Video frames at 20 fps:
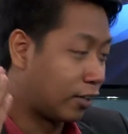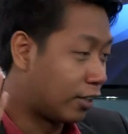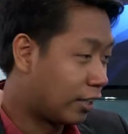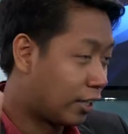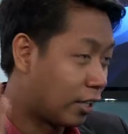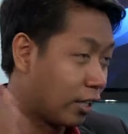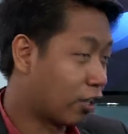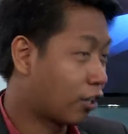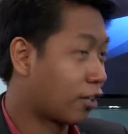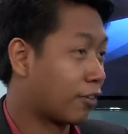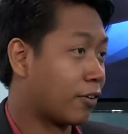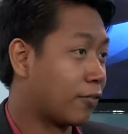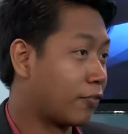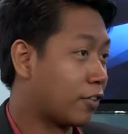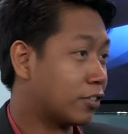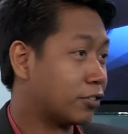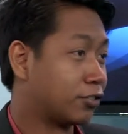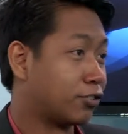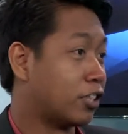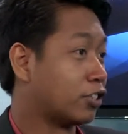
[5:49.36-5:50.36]
they have a lot of
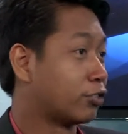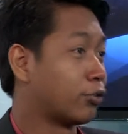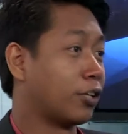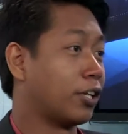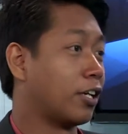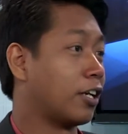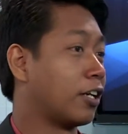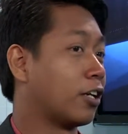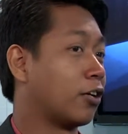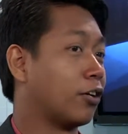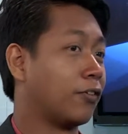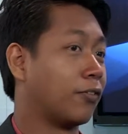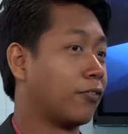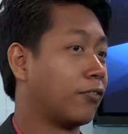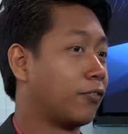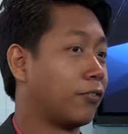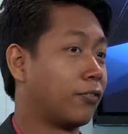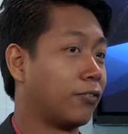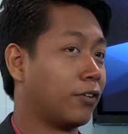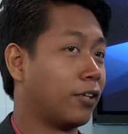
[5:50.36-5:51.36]
effort. So that's why they are now.
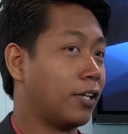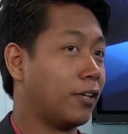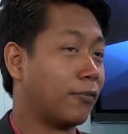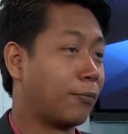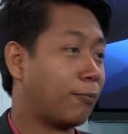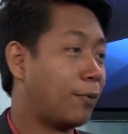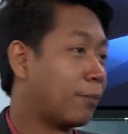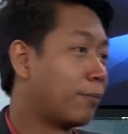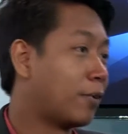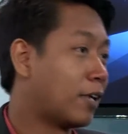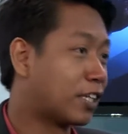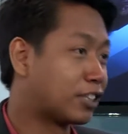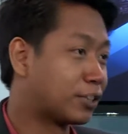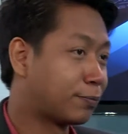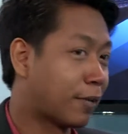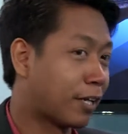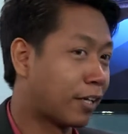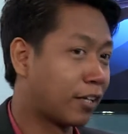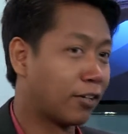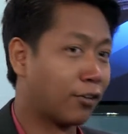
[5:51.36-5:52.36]
If people
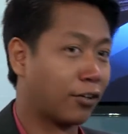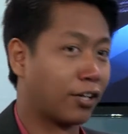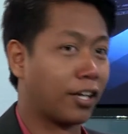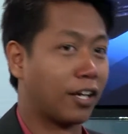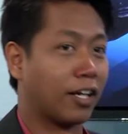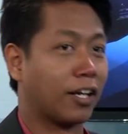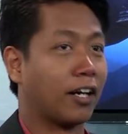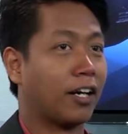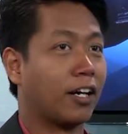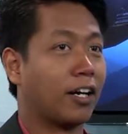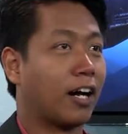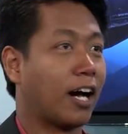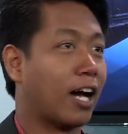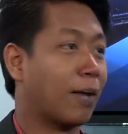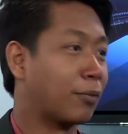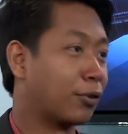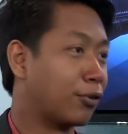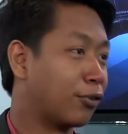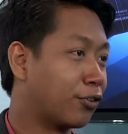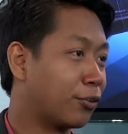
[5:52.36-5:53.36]
expect, okay,
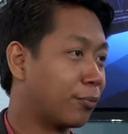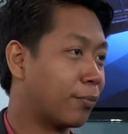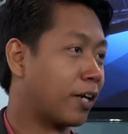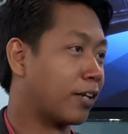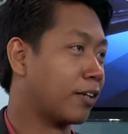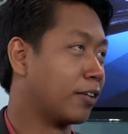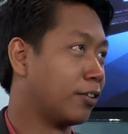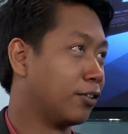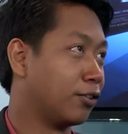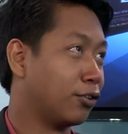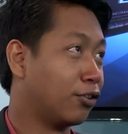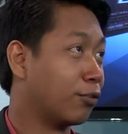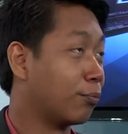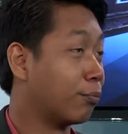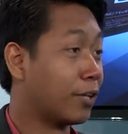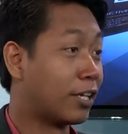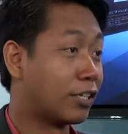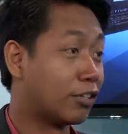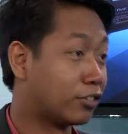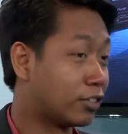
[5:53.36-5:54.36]
I'm good, but you
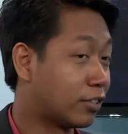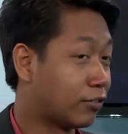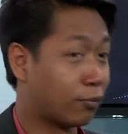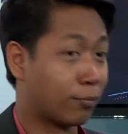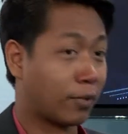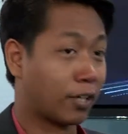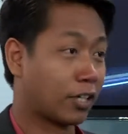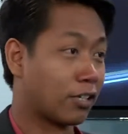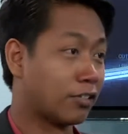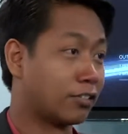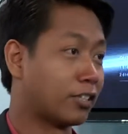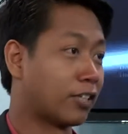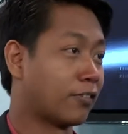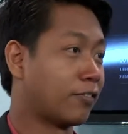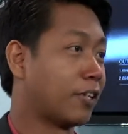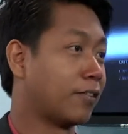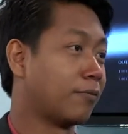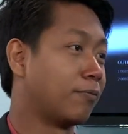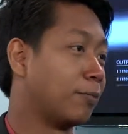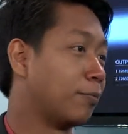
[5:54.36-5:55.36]
don't brand yourself, don't market
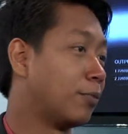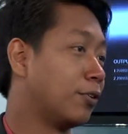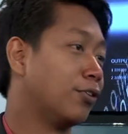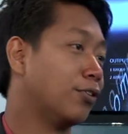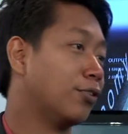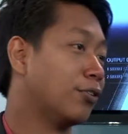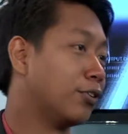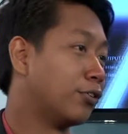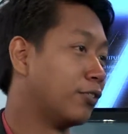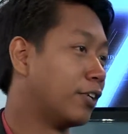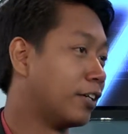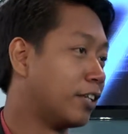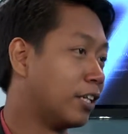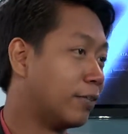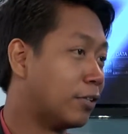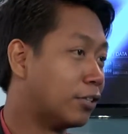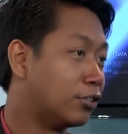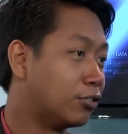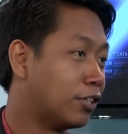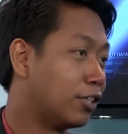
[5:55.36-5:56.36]
yourself, then people don't know you, and
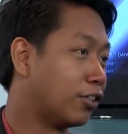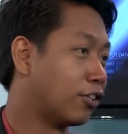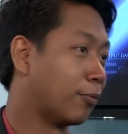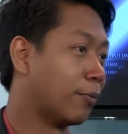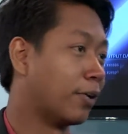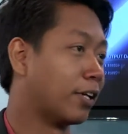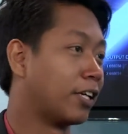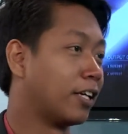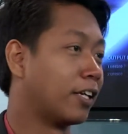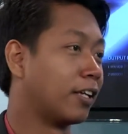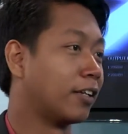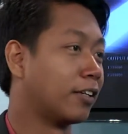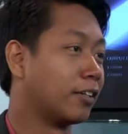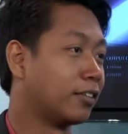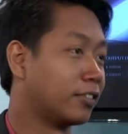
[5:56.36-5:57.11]
eventually you're not making